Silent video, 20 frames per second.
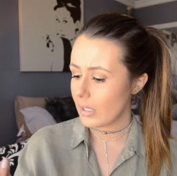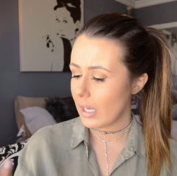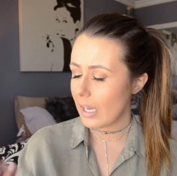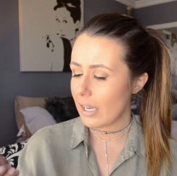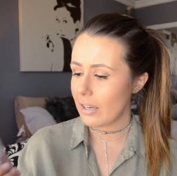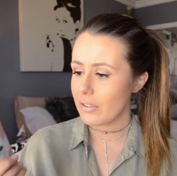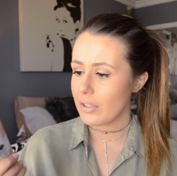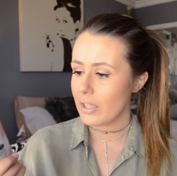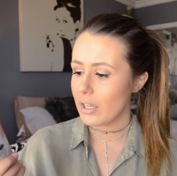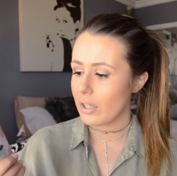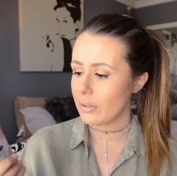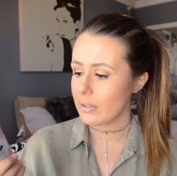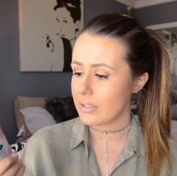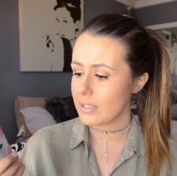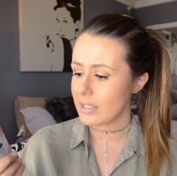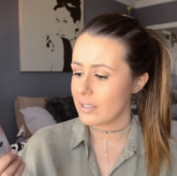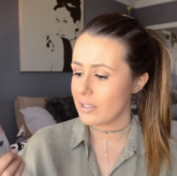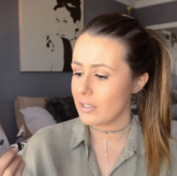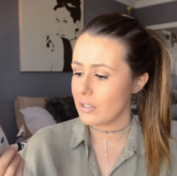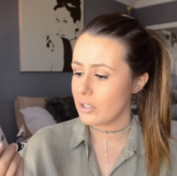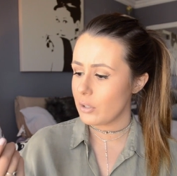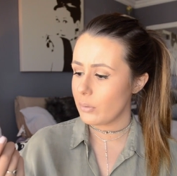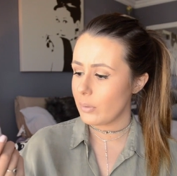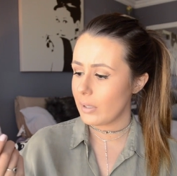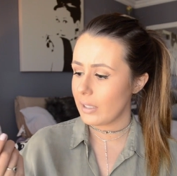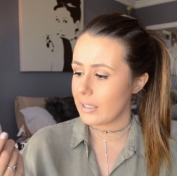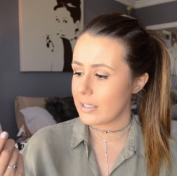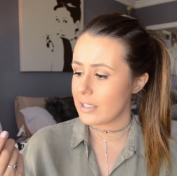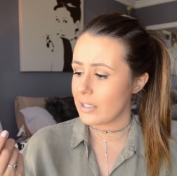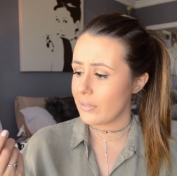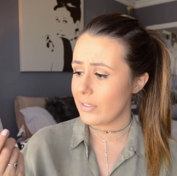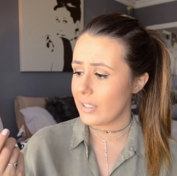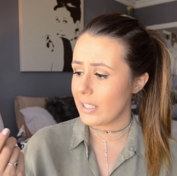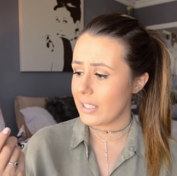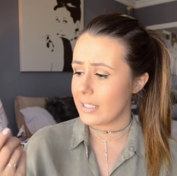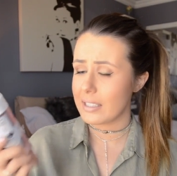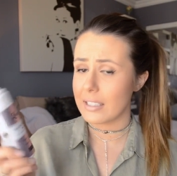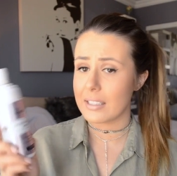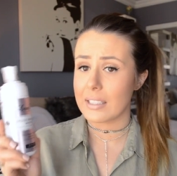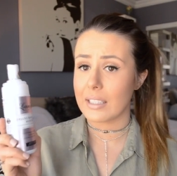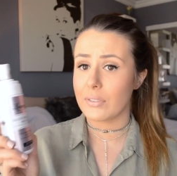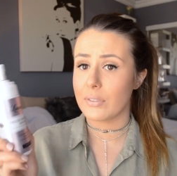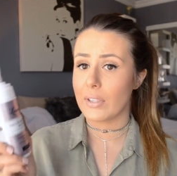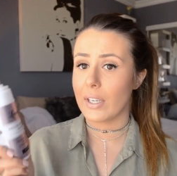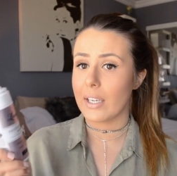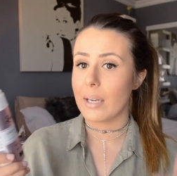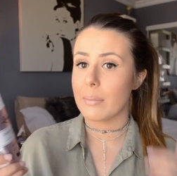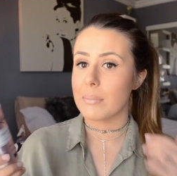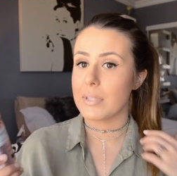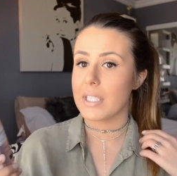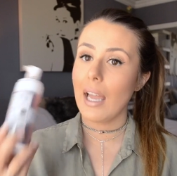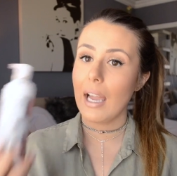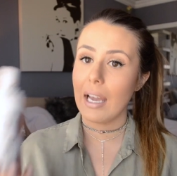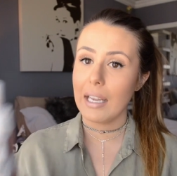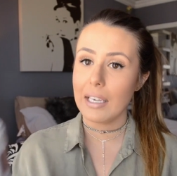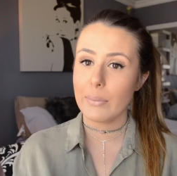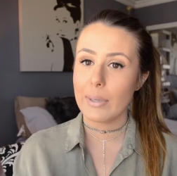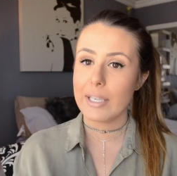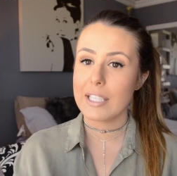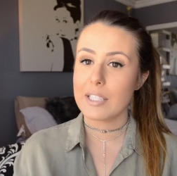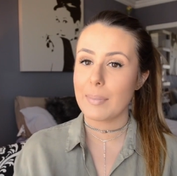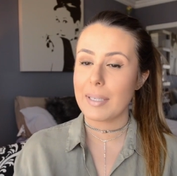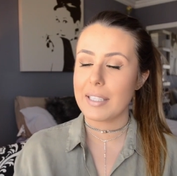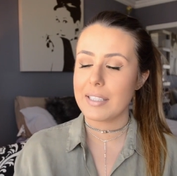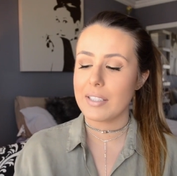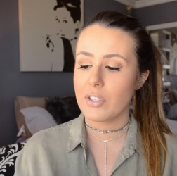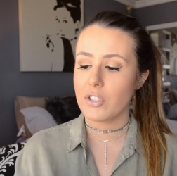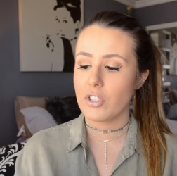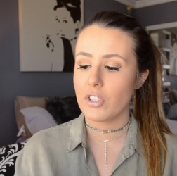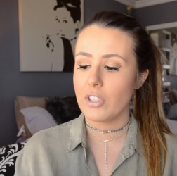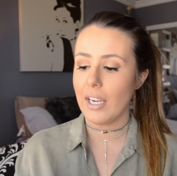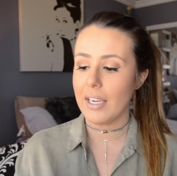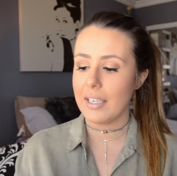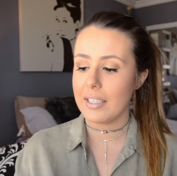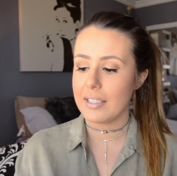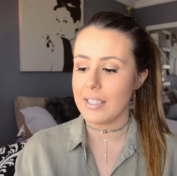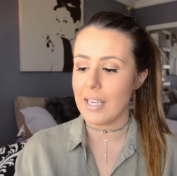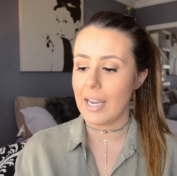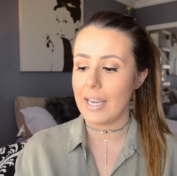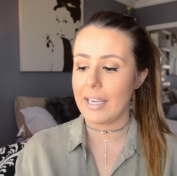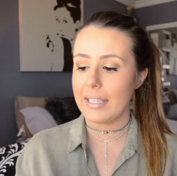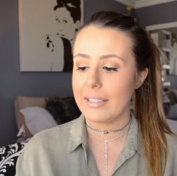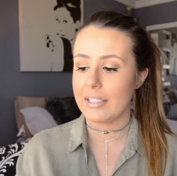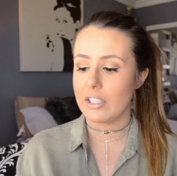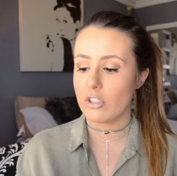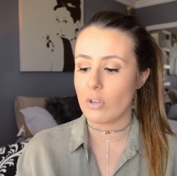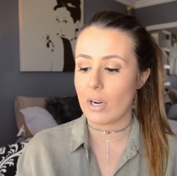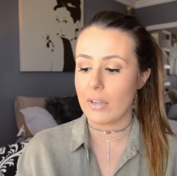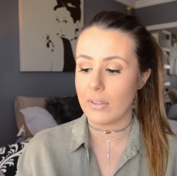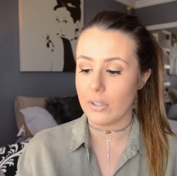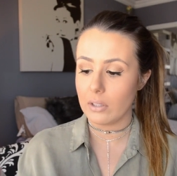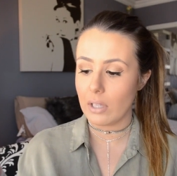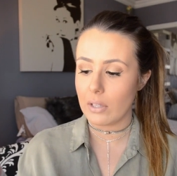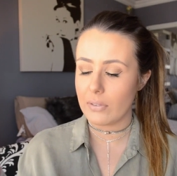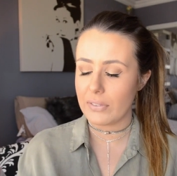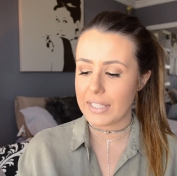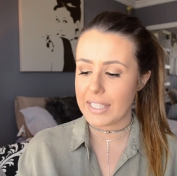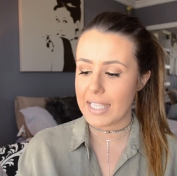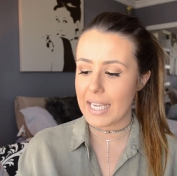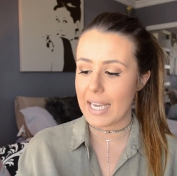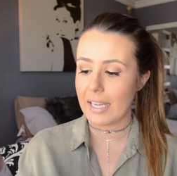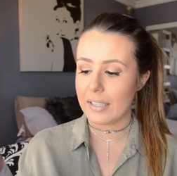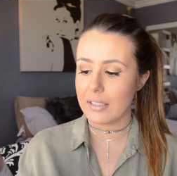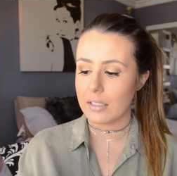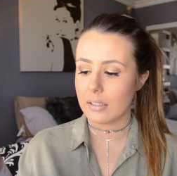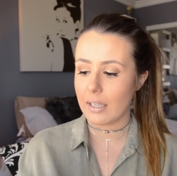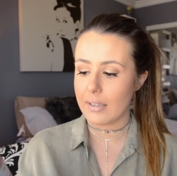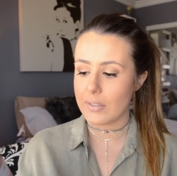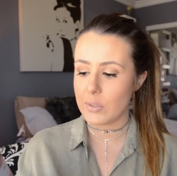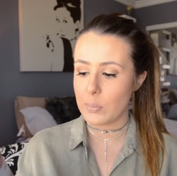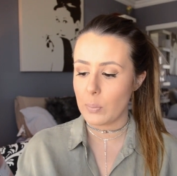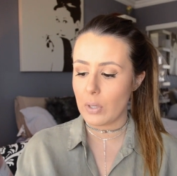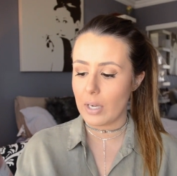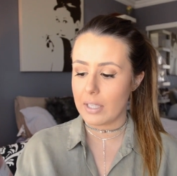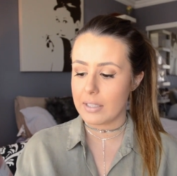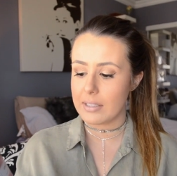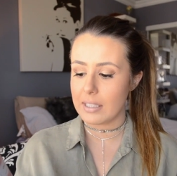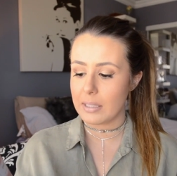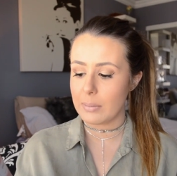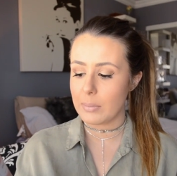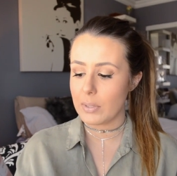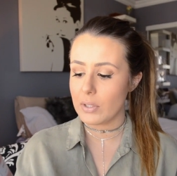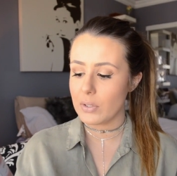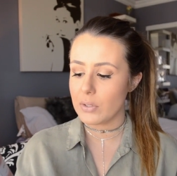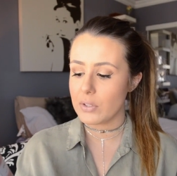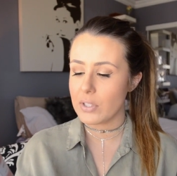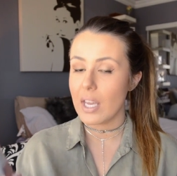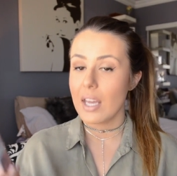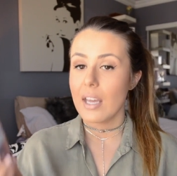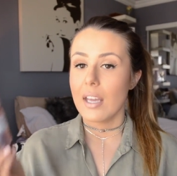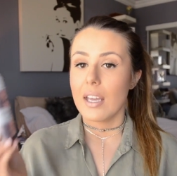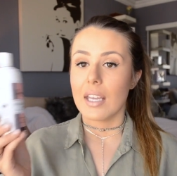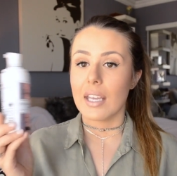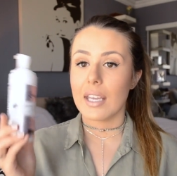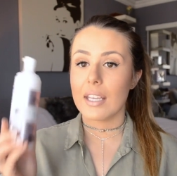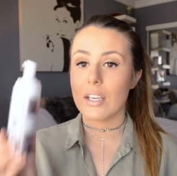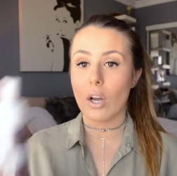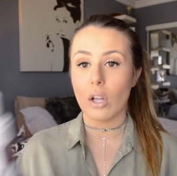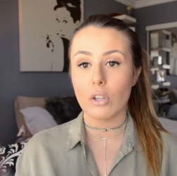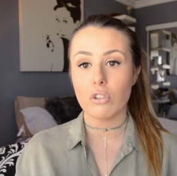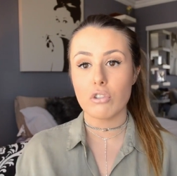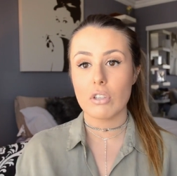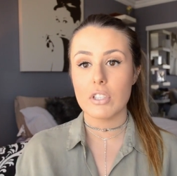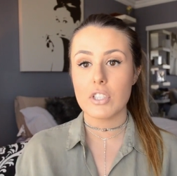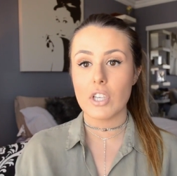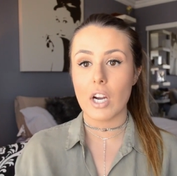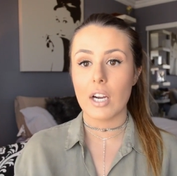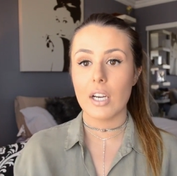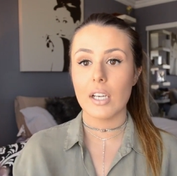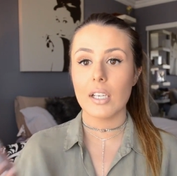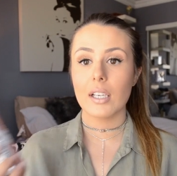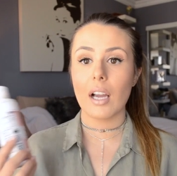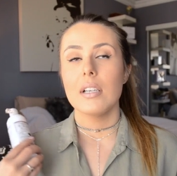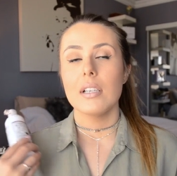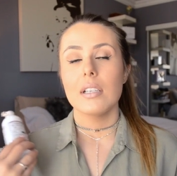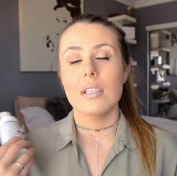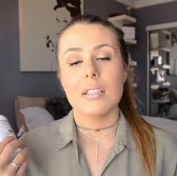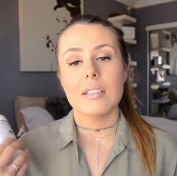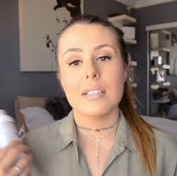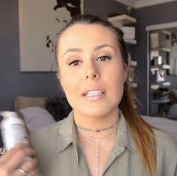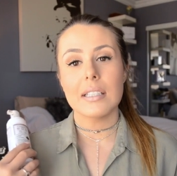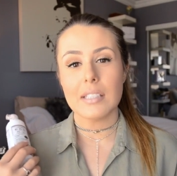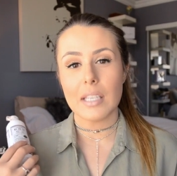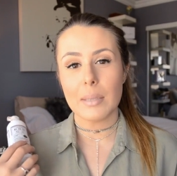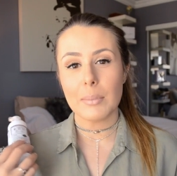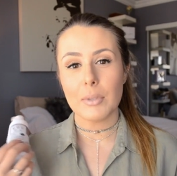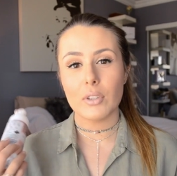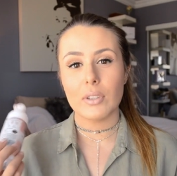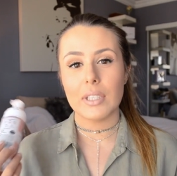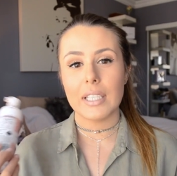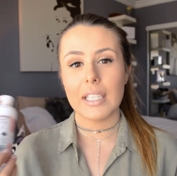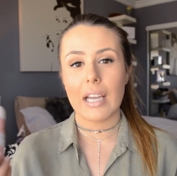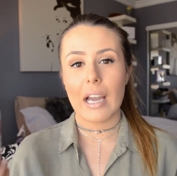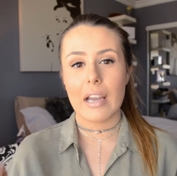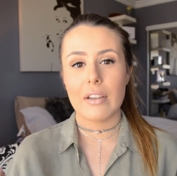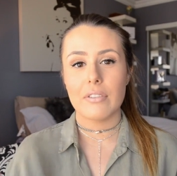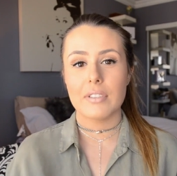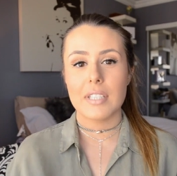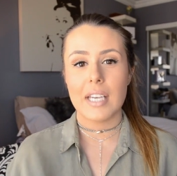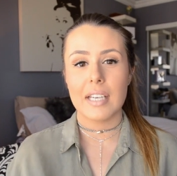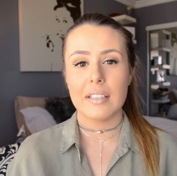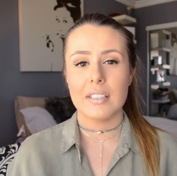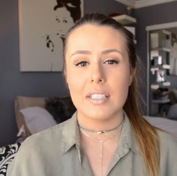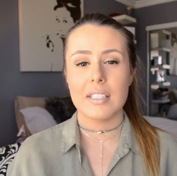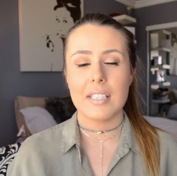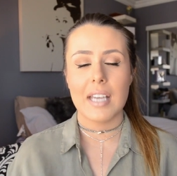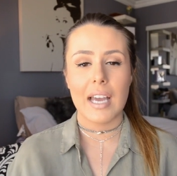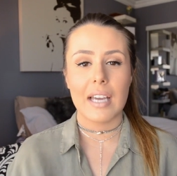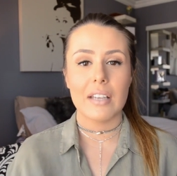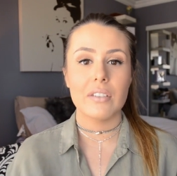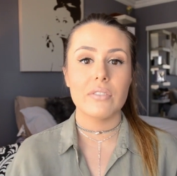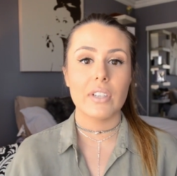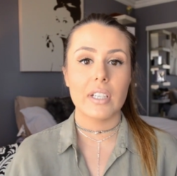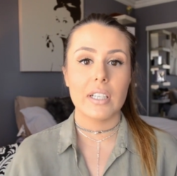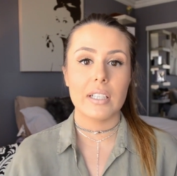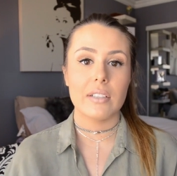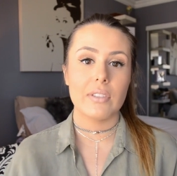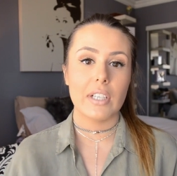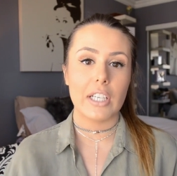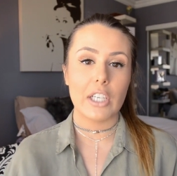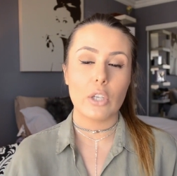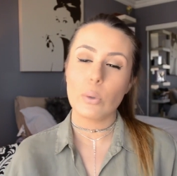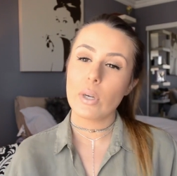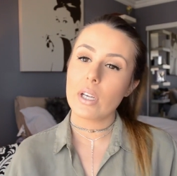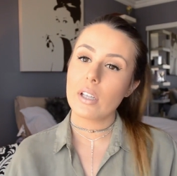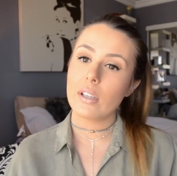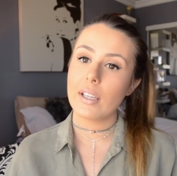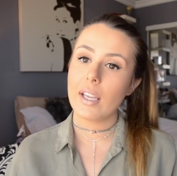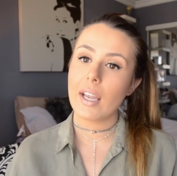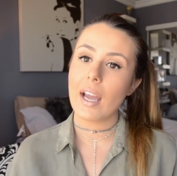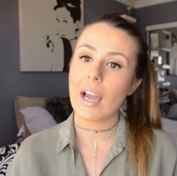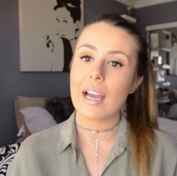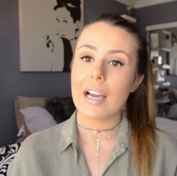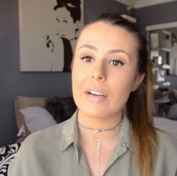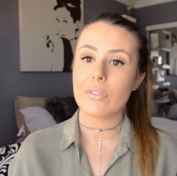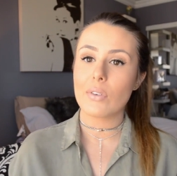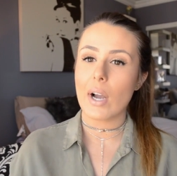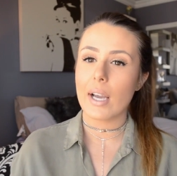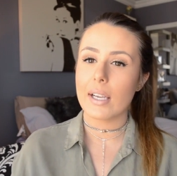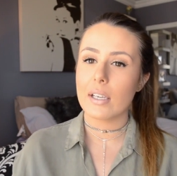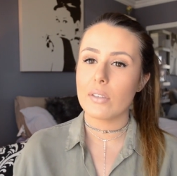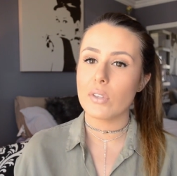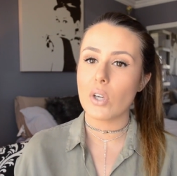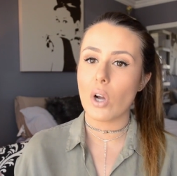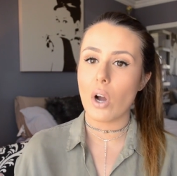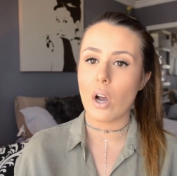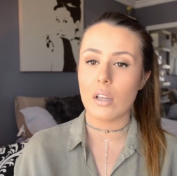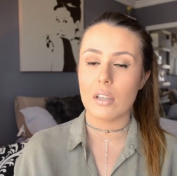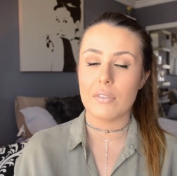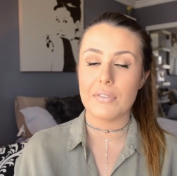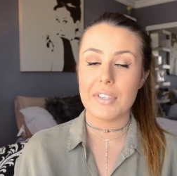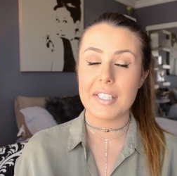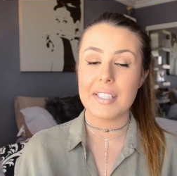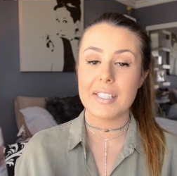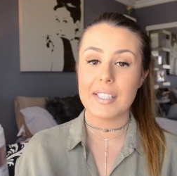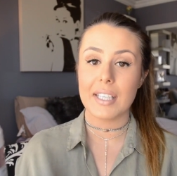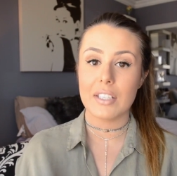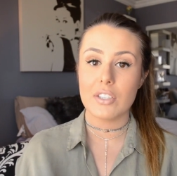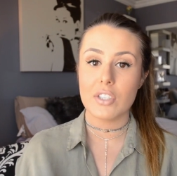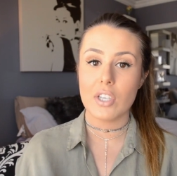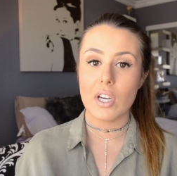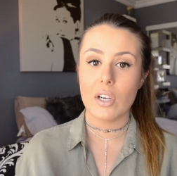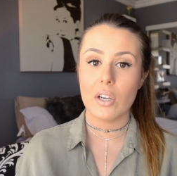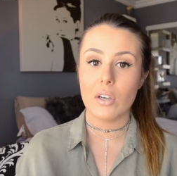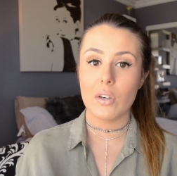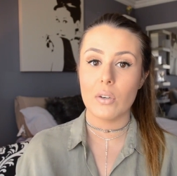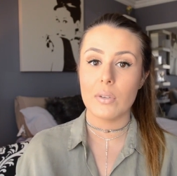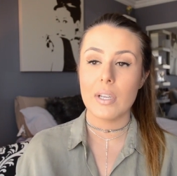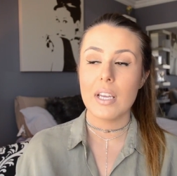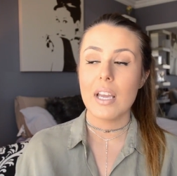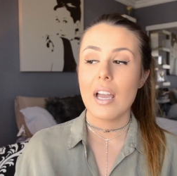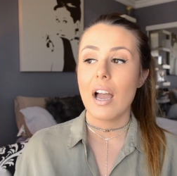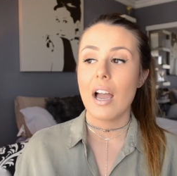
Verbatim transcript: I don't know, is this the new one? Because if it is, it's like very empty. Anyways, my sister and I decided to try the Loving Tan Deluxe Bronzing Mousse in Ultra Dark. Since I'm Greek, I tend to tan very, very quickly. I have kind of an olivey skin tone.